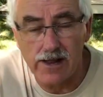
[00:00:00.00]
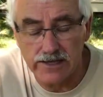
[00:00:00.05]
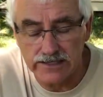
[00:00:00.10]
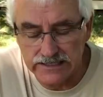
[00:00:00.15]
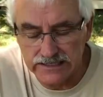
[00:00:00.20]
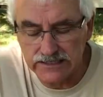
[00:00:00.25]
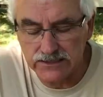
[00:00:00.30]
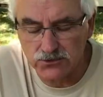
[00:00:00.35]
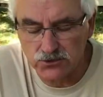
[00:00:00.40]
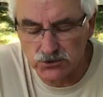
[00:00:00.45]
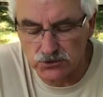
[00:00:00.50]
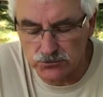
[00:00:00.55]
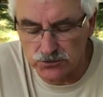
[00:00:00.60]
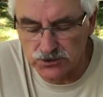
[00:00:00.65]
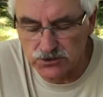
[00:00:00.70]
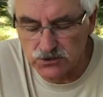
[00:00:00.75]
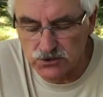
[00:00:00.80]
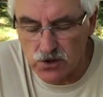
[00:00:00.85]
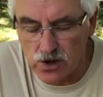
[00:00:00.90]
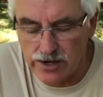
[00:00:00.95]
hint to
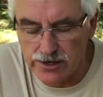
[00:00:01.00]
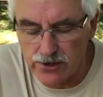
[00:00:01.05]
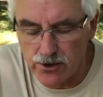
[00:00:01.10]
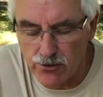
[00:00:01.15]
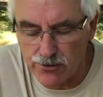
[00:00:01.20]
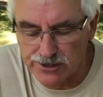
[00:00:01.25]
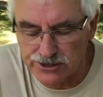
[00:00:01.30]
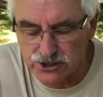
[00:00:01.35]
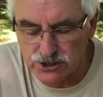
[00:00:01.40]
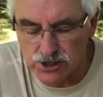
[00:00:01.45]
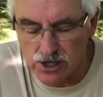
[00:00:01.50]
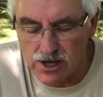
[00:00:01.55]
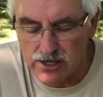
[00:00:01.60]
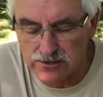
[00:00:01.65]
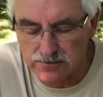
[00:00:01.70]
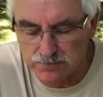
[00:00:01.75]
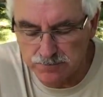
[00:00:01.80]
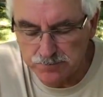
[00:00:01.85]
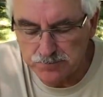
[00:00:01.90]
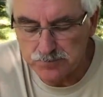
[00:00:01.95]
it, so I know it's not
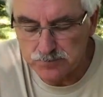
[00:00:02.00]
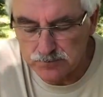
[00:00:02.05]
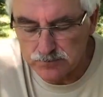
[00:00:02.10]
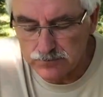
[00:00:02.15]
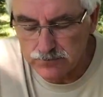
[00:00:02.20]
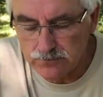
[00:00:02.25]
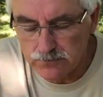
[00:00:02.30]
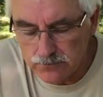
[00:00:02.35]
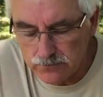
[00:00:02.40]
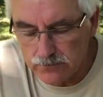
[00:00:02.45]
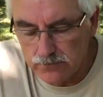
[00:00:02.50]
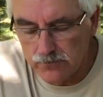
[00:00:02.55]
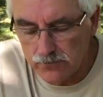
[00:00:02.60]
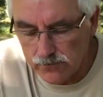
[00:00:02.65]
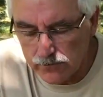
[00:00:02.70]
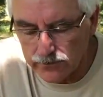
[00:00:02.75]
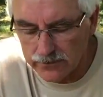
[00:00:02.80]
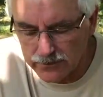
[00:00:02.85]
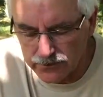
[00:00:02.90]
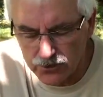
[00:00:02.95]

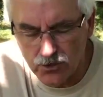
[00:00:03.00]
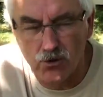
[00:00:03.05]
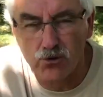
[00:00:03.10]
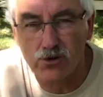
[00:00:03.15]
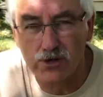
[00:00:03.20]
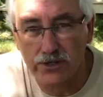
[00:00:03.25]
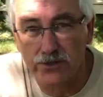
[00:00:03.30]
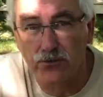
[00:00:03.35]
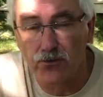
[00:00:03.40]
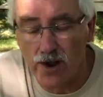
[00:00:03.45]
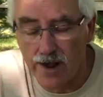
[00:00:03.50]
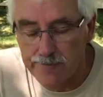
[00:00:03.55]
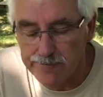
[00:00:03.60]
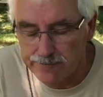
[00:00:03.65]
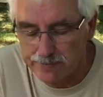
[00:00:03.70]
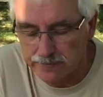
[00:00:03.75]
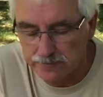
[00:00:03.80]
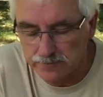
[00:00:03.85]
totally ripe.